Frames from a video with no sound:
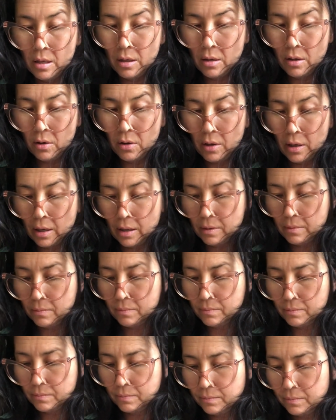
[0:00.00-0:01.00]
Okay.
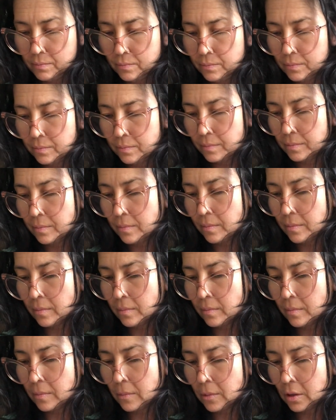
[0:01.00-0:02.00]

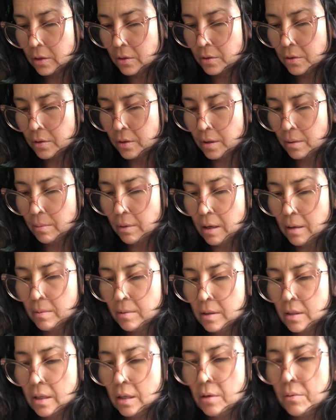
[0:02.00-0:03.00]
So at the bottom of
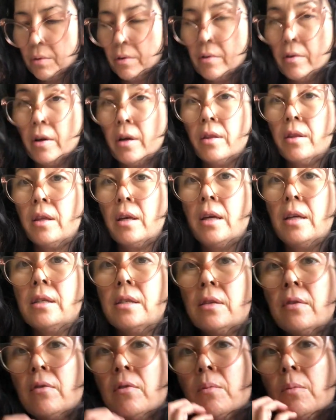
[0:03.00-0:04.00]
the deck, we've got the
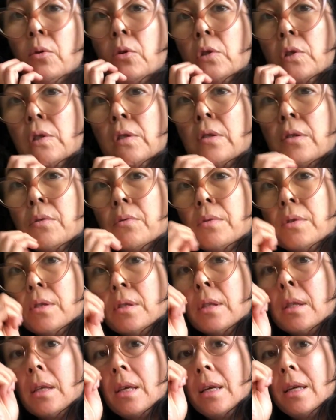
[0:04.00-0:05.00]
Ace of Emotions, which
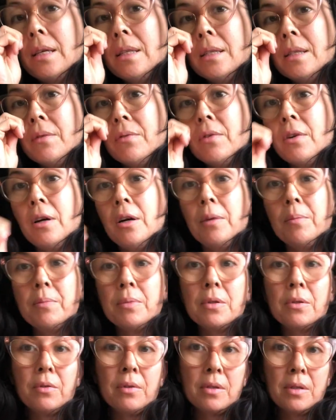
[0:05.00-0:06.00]
is the Ace of
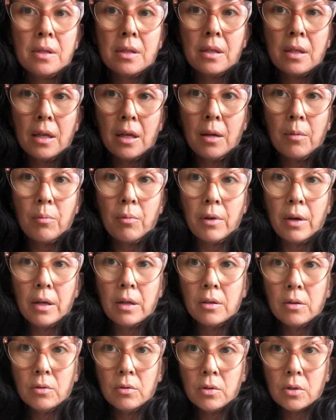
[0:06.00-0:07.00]
Cups. So this is like a
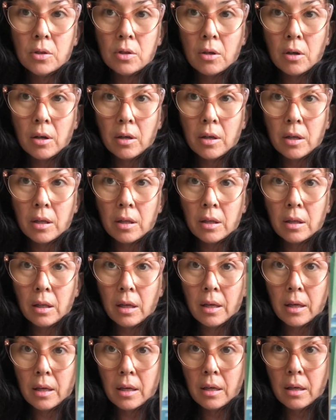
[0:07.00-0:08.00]
brand new start in
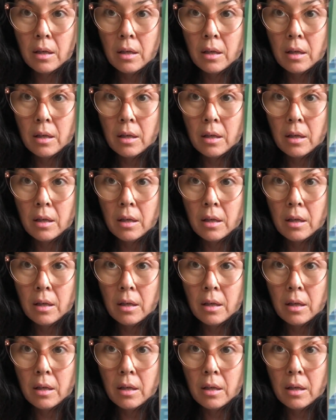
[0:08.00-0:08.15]
like